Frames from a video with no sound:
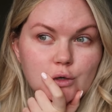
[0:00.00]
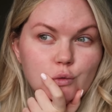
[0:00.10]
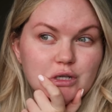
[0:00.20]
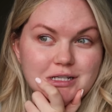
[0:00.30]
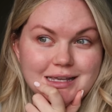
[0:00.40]

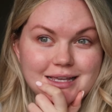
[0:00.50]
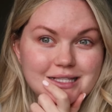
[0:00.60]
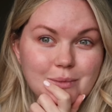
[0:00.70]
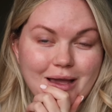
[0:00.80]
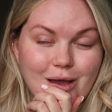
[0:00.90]
which
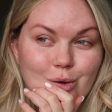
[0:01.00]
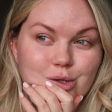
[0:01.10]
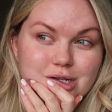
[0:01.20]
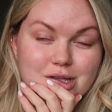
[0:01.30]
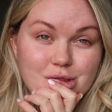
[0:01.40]
is
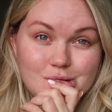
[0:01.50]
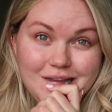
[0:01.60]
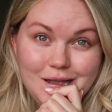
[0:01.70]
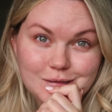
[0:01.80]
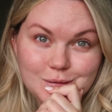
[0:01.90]
about three
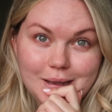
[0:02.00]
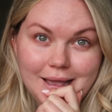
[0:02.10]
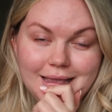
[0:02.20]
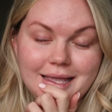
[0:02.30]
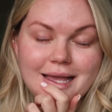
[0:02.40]
hours
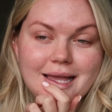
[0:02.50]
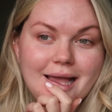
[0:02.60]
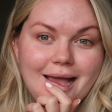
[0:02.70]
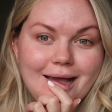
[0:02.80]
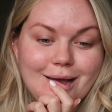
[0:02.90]
away
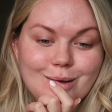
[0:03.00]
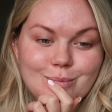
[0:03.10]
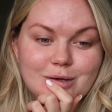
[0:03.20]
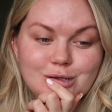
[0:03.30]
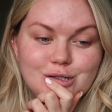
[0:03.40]
um,